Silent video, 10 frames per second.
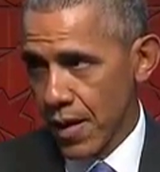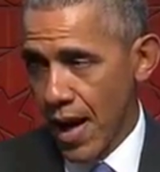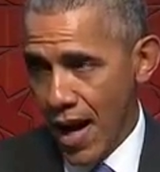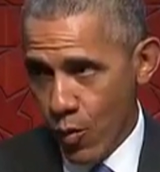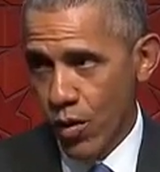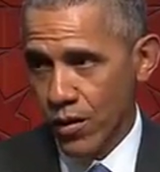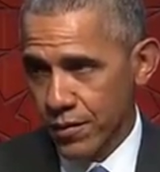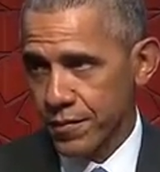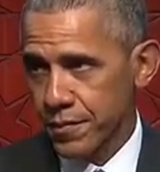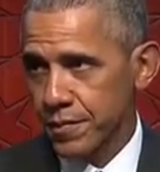I will
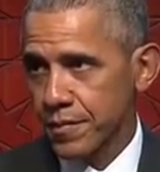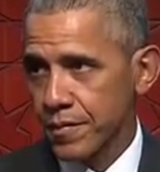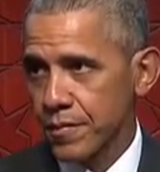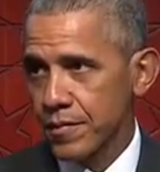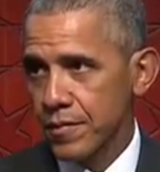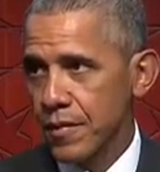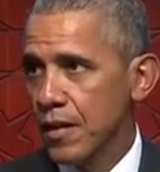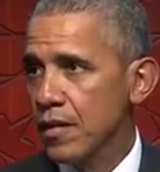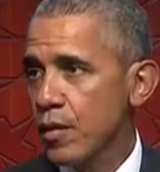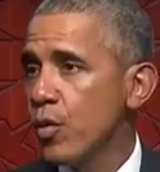
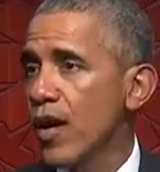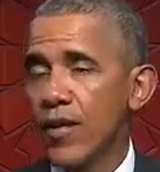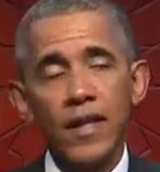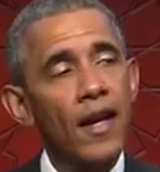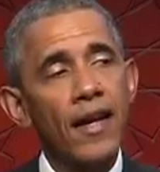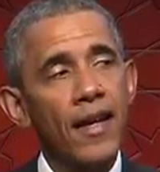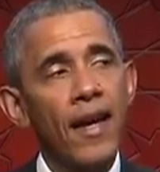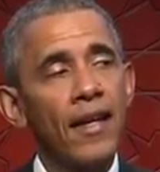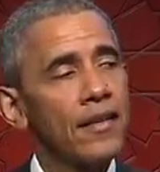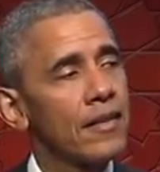do everything I
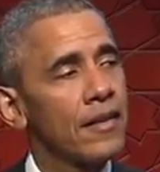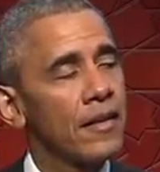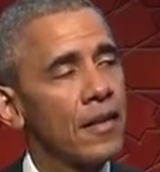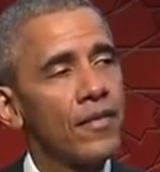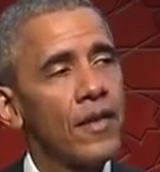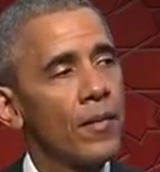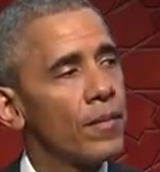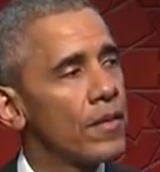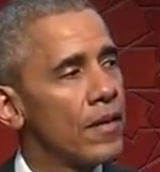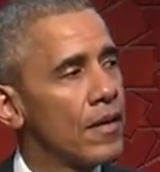can to lift up